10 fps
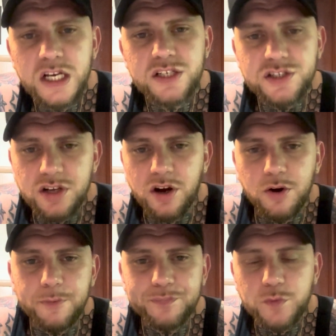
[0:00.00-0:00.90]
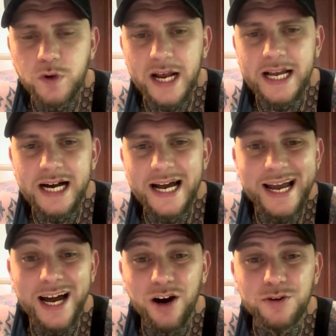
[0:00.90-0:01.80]
So when I got
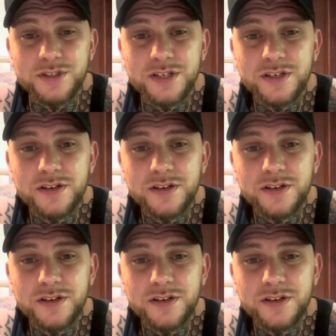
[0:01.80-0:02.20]
out,